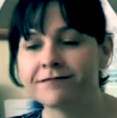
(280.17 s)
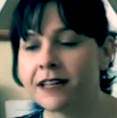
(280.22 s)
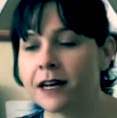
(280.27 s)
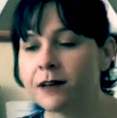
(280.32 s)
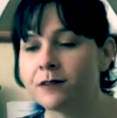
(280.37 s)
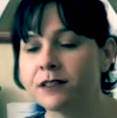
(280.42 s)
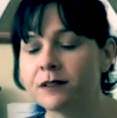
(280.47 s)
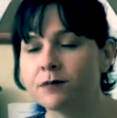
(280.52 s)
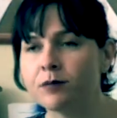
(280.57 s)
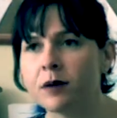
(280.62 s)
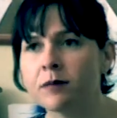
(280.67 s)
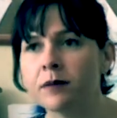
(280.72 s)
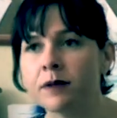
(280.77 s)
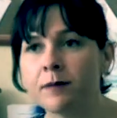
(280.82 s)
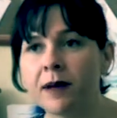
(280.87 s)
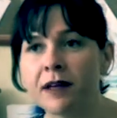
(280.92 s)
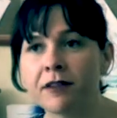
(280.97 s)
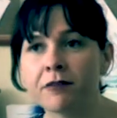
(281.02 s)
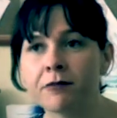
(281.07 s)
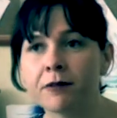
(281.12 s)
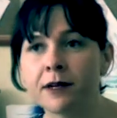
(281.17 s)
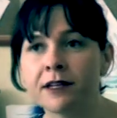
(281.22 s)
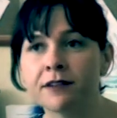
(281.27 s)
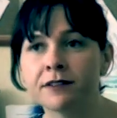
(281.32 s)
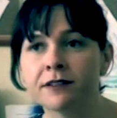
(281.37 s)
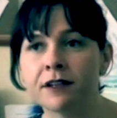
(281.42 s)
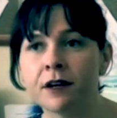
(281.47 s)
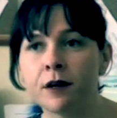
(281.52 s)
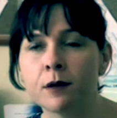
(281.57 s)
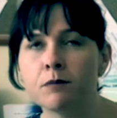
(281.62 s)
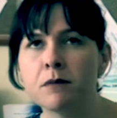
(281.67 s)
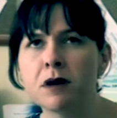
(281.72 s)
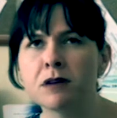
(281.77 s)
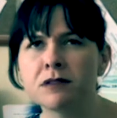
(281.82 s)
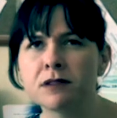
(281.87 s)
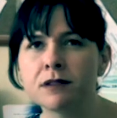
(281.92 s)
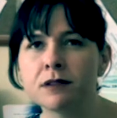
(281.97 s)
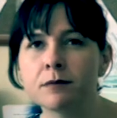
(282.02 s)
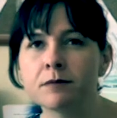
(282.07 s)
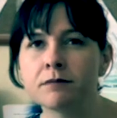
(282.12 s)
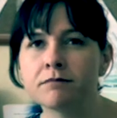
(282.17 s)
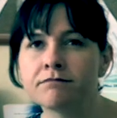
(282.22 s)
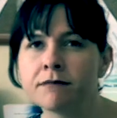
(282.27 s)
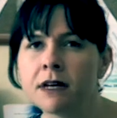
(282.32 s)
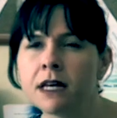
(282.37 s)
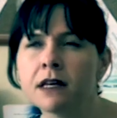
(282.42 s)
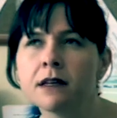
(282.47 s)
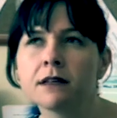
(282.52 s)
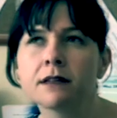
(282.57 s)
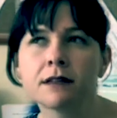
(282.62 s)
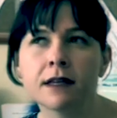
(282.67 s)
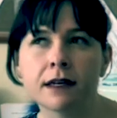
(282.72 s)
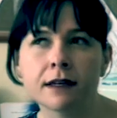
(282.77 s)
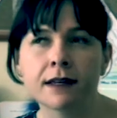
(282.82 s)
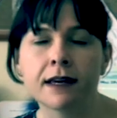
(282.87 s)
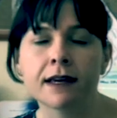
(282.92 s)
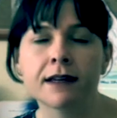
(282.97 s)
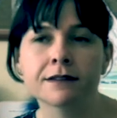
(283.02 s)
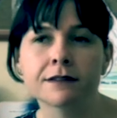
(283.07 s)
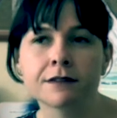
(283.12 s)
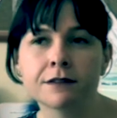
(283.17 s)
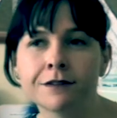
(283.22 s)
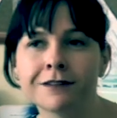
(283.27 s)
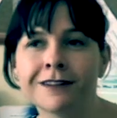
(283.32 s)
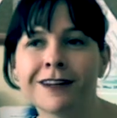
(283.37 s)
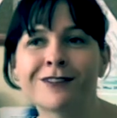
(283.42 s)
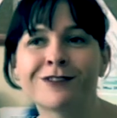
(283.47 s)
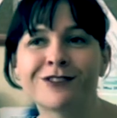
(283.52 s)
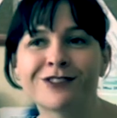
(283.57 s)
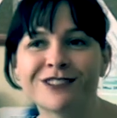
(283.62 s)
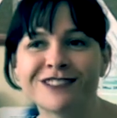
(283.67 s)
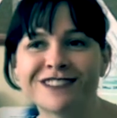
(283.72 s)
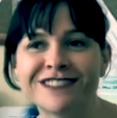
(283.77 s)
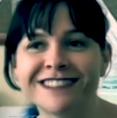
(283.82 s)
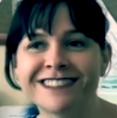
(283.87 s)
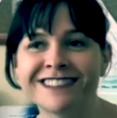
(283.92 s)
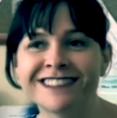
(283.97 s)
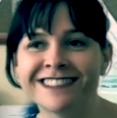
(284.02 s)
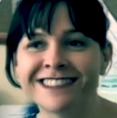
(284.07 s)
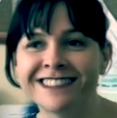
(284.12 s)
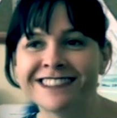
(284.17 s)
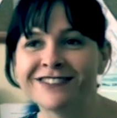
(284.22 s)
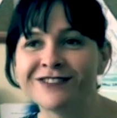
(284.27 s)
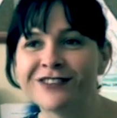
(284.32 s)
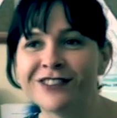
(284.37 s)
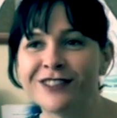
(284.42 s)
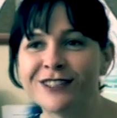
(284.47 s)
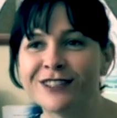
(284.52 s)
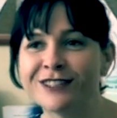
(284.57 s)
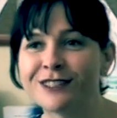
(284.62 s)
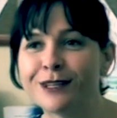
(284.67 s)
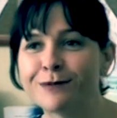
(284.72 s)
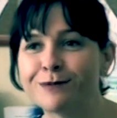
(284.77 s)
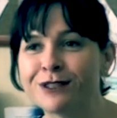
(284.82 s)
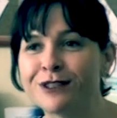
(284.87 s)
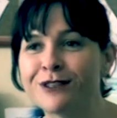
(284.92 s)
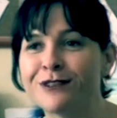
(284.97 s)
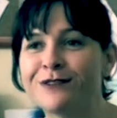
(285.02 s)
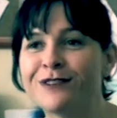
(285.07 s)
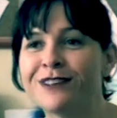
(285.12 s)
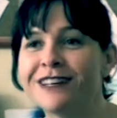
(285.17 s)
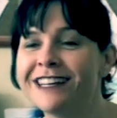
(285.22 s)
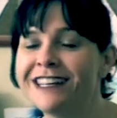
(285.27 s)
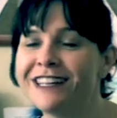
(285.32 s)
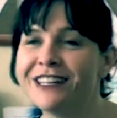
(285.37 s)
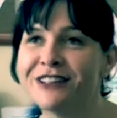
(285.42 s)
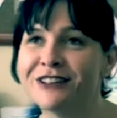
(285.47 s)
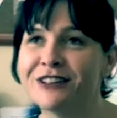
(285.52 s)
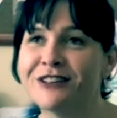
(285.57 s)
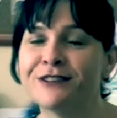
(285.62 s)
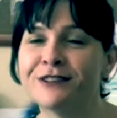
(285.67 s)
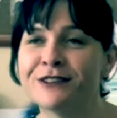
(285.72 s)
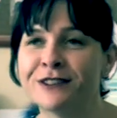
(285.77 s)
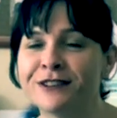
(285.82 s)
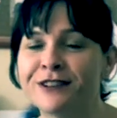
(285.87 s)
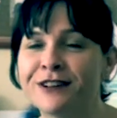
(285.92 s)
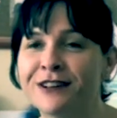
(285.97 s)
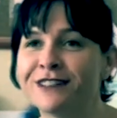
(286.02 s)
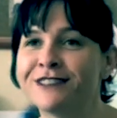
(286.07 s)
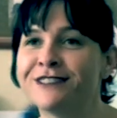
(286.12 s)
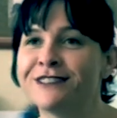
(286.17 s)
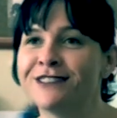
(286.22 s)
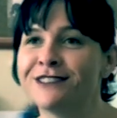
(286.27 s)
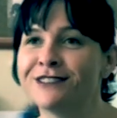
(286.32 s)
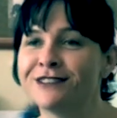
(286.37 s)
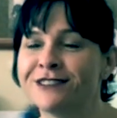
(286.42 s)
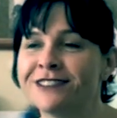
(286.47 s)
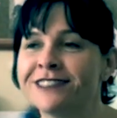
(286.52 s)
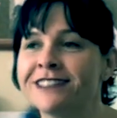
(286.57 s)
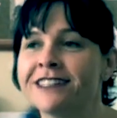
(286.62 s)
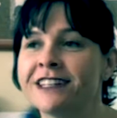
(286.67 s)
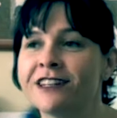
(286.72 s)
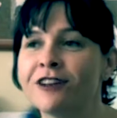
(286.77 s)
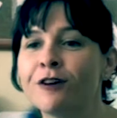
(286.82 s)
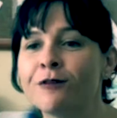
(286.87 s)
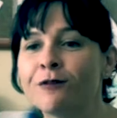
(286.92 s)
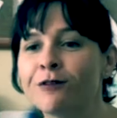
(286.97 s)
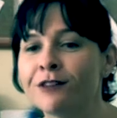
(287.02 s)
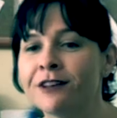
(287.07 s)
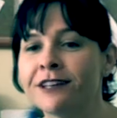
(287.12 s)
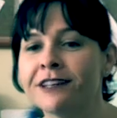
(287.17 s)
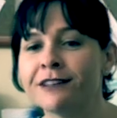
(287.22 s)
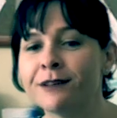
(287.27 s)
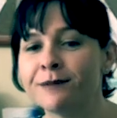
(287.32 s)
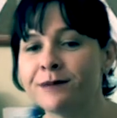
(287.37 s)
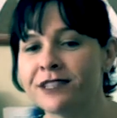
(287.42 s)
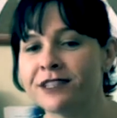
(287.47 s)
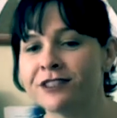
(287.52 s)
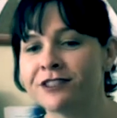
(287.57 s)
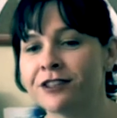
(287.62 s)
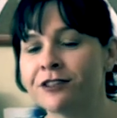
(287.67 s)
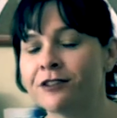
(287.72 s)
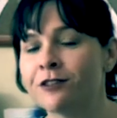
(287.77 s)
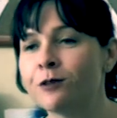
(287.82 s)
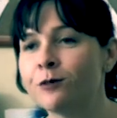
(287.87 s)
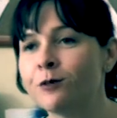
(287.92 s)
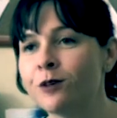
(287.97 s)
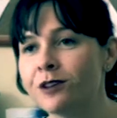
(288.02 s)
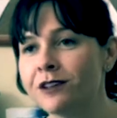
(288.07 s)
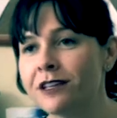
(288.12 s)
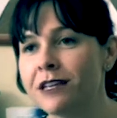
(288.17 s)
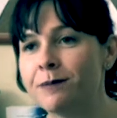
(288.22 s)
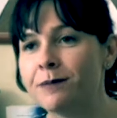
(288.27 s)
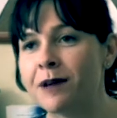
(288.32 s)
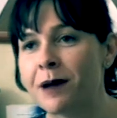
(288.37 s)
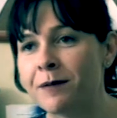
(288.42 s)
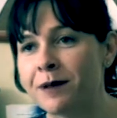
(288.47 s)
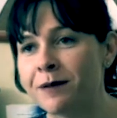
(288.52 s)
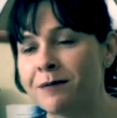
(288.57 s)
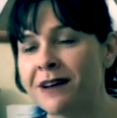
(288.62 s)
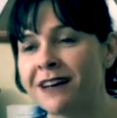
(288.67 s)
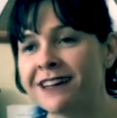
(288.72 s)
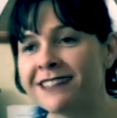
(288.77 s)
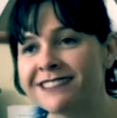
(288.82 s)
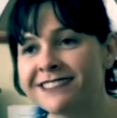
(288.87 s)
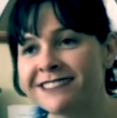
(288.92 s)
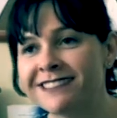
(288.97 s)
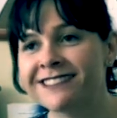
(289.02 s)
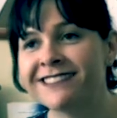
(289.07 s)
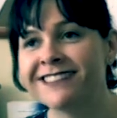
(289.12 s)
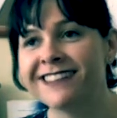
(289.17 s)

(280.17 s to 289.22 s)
That was probably about three years ago. Most of them get canceled after a season, with the exception of Heroes and Crossing Jordan, and hopefully Lipstick Jungle will keep coming back.